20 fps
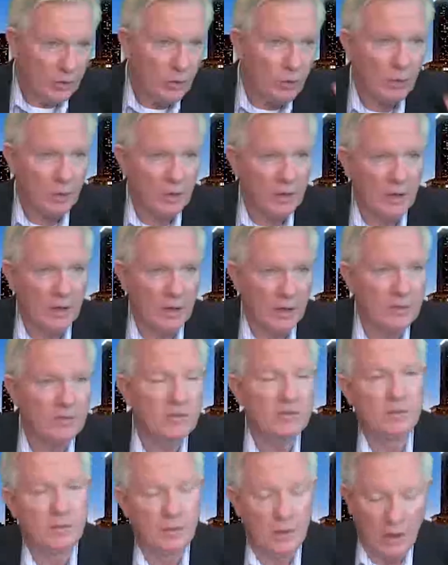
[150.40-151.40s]
you were
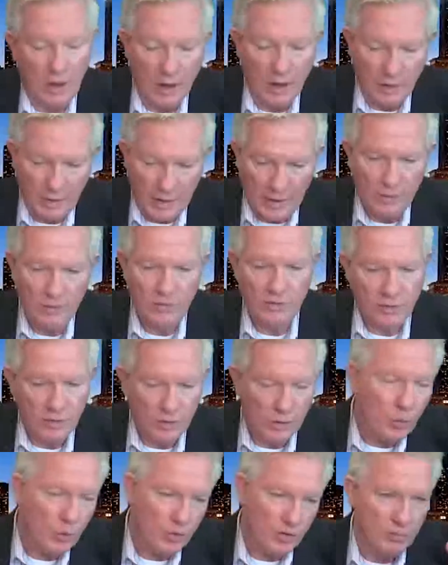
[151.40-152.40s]
kids our age,
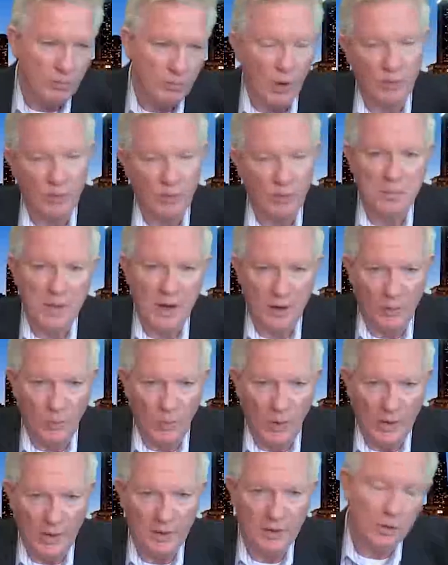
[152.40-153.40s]
you were smoking
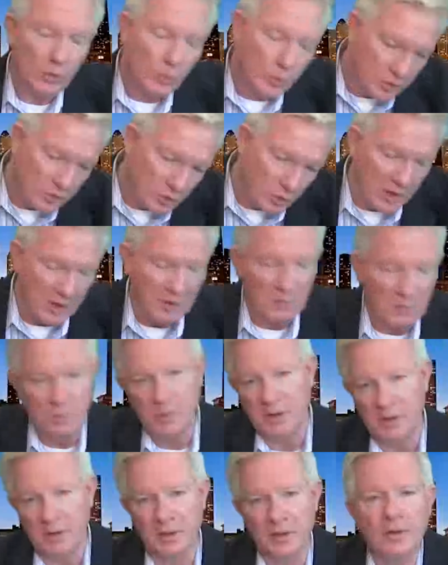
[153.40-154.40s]
marijuana, you were drinking
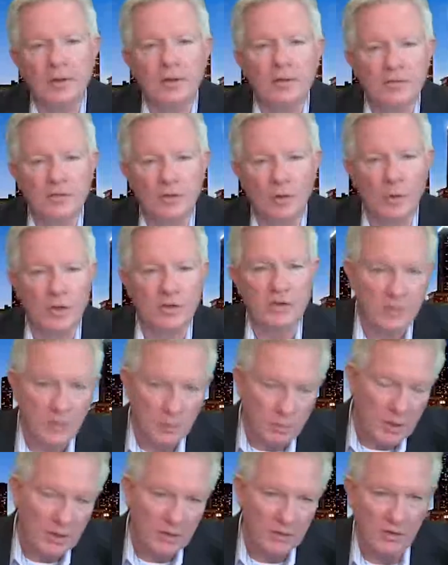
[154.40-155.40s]
beer. So what's the
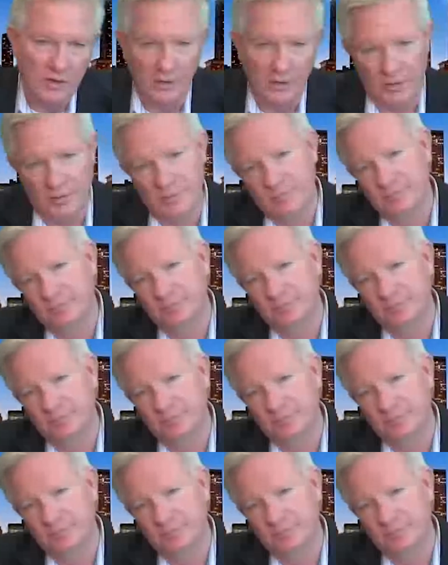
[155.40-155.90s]
big deal?